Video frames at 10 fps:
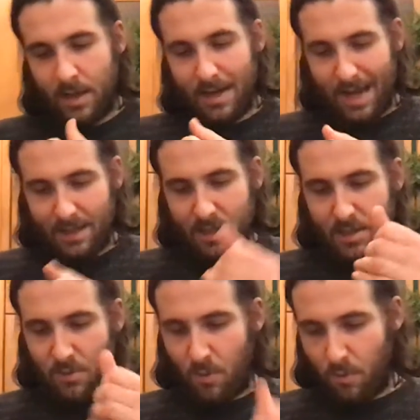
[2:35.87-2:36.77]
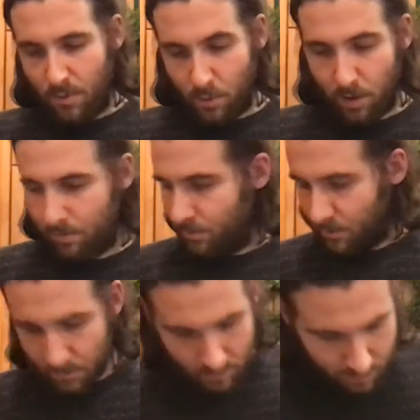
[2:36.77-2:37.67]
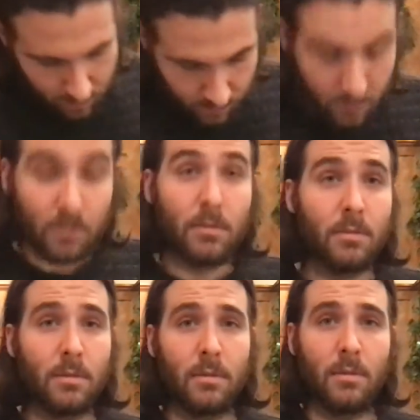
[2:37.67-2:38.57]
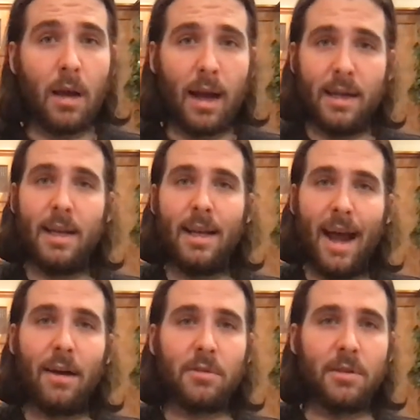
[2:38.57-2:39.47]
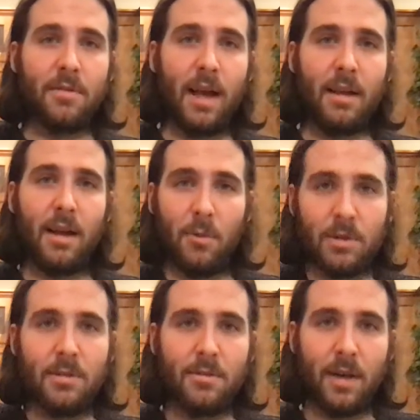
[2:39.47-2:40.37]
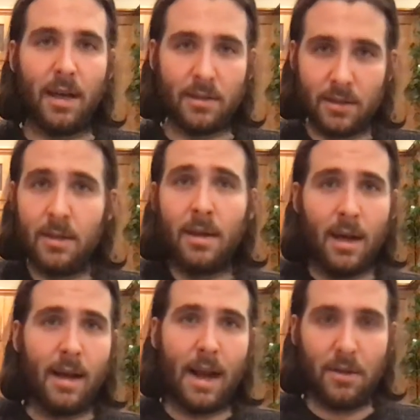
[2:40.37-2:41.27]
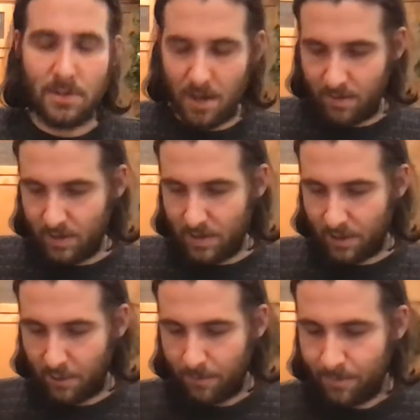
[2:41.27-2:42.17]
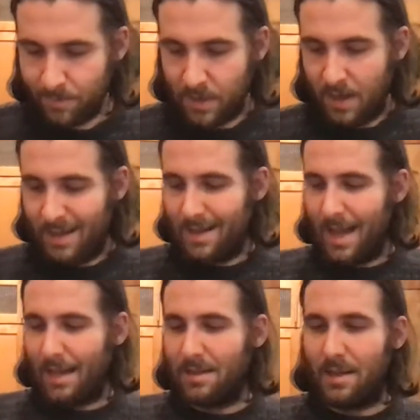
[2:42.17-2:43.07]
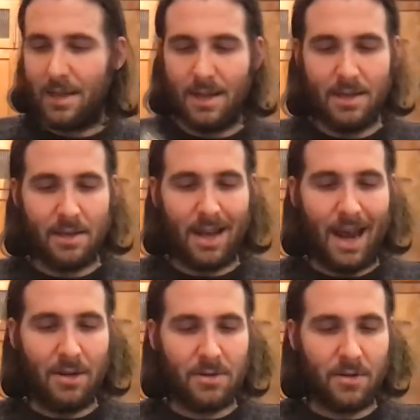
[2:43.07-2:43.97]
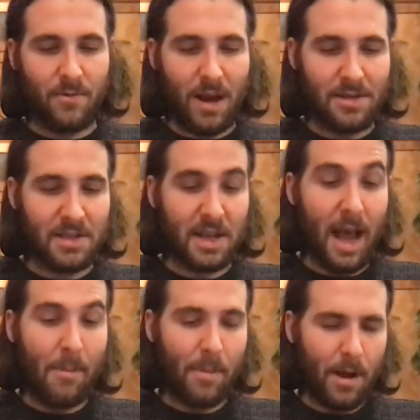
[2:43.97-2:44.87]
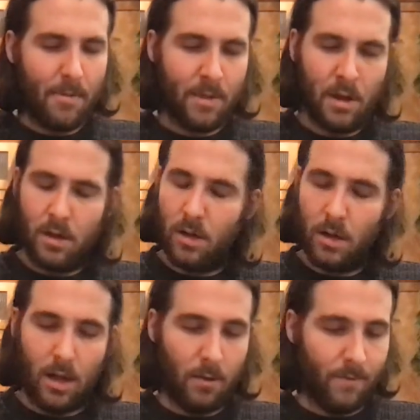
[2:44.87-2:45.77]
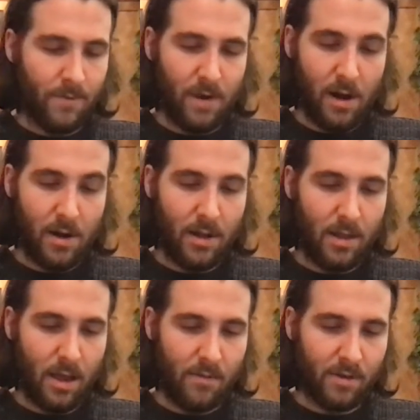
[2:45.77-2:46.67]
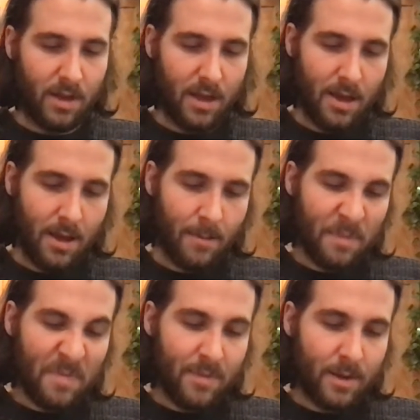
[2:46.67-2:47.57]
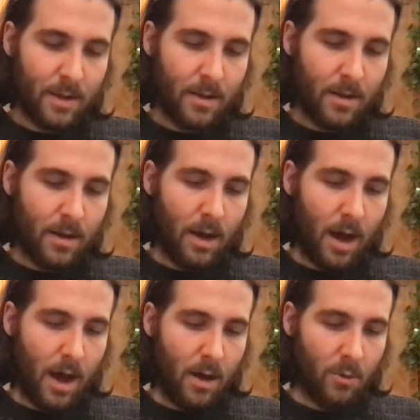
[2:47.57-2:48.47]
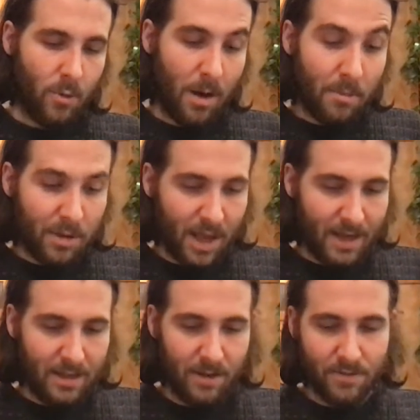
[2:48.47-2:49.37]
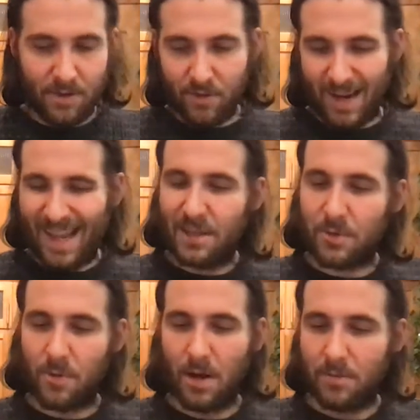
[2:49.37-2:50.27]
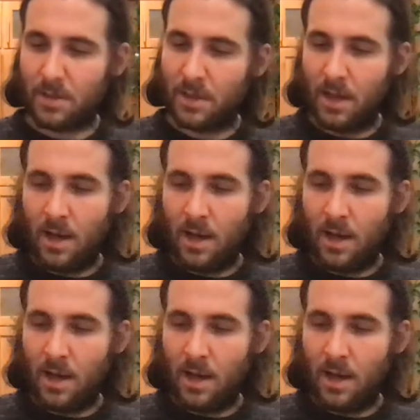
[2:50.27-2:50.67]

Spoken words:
Next is I did an ounce of that. I went too fast. An ounce of the Dickel. Next is an ounce of Ranzacapa, a very lovely rum blend of different aged rums.